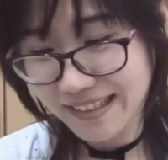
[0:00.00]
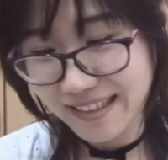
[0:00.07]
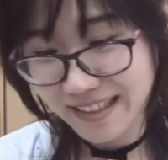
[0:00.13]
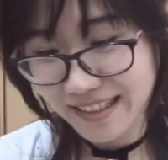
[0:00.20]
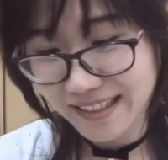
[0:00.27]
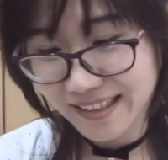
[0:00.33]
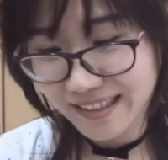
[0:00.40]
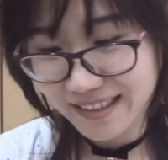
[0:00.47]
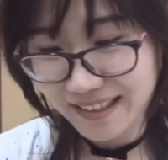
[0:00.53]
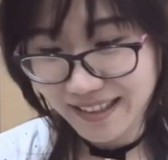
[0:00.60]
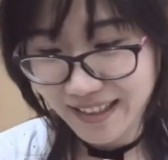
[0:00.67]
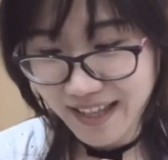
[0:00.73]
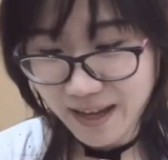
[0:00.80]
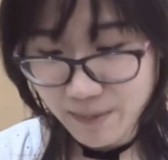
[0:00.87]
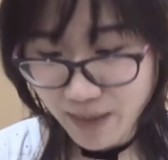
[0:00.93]
Like,
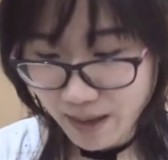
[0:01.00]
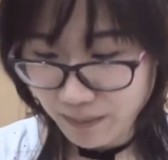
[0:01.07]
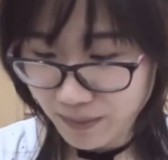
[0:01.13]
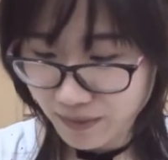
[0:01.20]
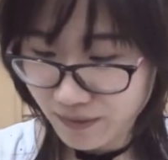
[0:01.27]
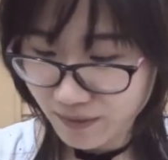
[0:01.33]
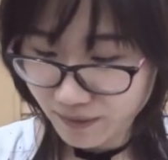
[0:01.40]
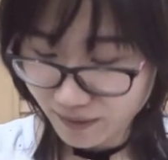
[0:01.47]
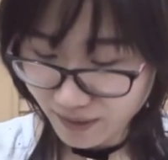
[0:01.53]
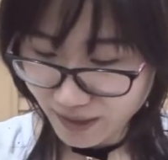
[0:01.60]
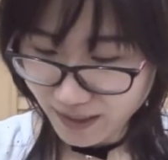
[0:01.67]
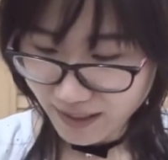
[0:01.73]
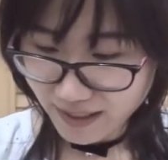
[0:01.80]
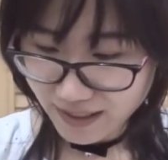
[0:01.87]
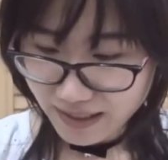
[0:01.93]
I'm happy.
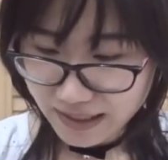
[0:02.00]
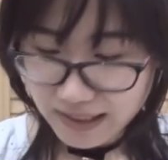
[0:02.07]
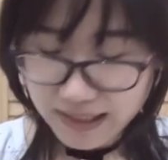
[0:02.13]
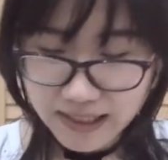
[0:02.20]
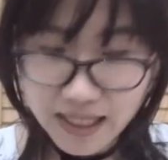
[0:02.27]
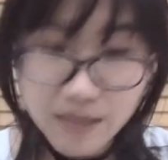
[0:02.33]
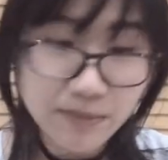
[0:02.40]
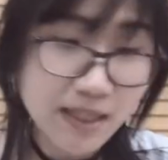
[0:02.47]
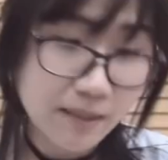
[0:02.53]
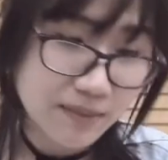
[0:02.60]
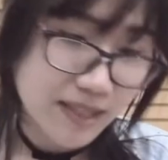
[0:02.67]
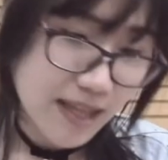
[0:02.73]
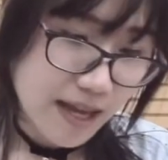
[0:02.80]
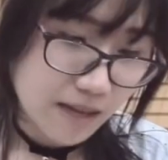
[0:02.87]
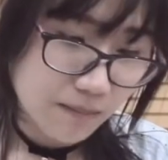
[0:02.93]
I'm so
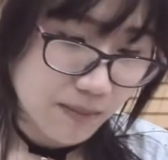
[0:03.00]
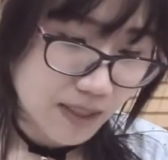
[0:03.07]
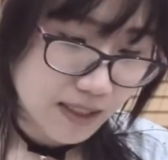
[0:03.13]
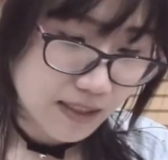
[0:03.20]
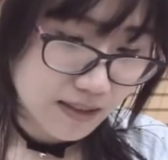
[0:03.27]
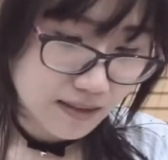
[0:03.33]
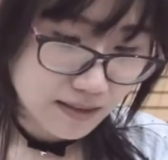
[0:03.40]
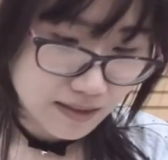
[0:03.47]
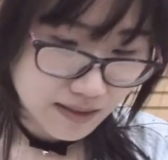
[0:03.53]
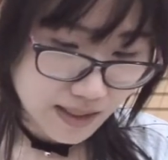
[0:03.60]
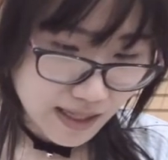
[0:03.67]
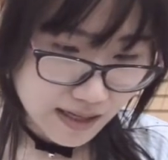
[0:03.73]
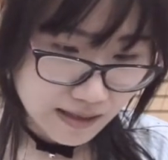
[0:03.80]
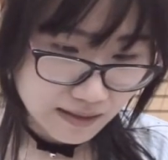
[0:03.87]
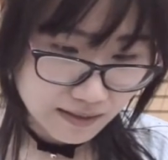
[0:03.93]
upset, but
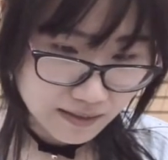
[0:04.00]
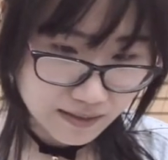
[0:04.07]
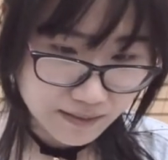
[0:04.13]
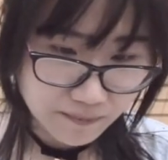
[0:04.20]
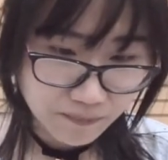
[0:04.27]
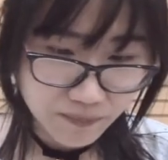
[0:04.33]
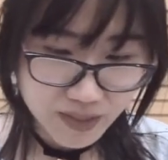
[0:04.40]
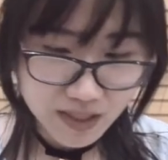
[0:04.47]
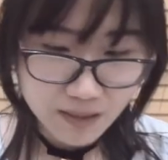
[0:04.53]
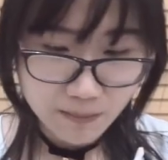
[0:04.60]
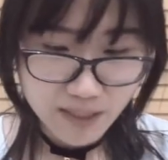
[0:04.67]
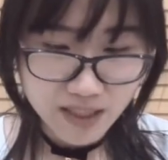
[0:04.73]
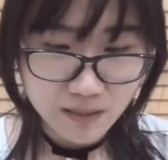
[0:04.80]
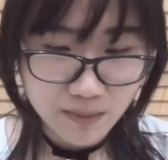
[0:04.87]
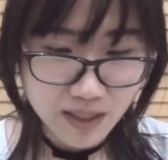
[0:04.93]
yeah, this
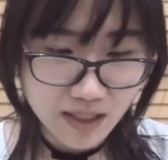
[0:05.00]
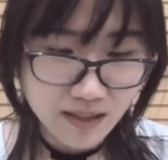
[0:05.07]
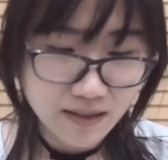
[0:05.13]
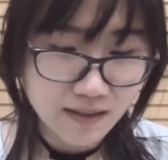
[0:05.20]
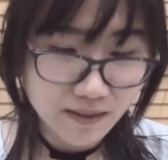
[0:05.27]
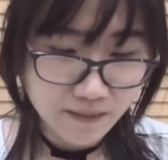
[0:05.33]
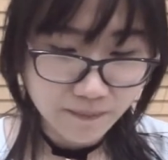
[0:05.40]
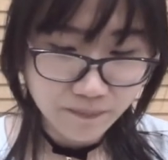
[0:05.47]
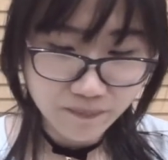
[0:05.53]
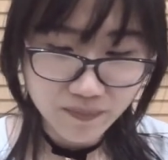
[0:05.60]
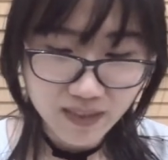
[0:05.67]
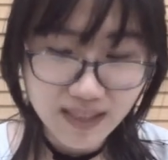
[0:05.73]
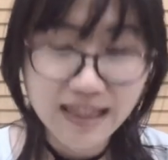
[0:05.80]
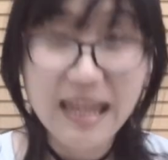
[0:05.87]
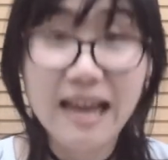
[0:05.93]
makes me
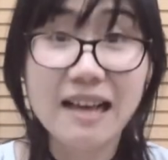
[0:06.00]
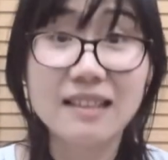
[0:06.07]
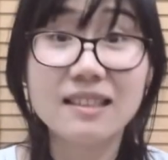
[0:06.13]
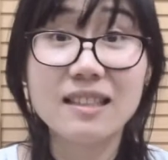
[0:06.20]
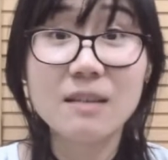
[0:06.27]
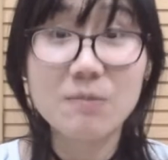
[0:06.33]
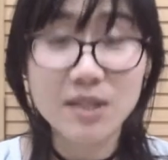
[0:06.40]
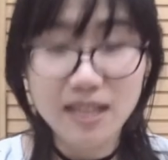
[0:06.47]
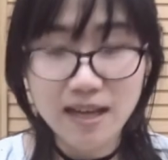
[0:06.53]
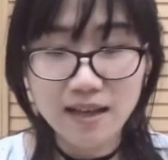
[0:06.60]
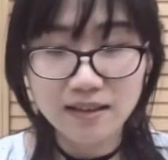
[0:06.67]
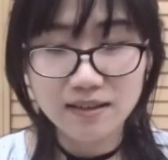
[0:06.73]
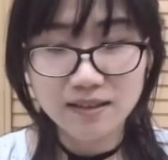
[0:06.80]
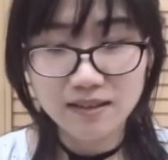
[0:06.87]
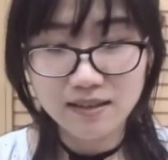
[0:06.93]
less
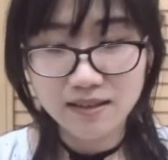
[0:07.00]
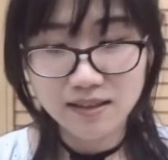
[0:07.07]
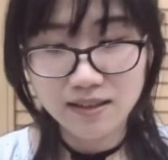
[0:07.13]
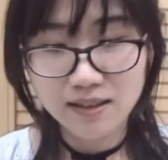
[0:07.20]
upset.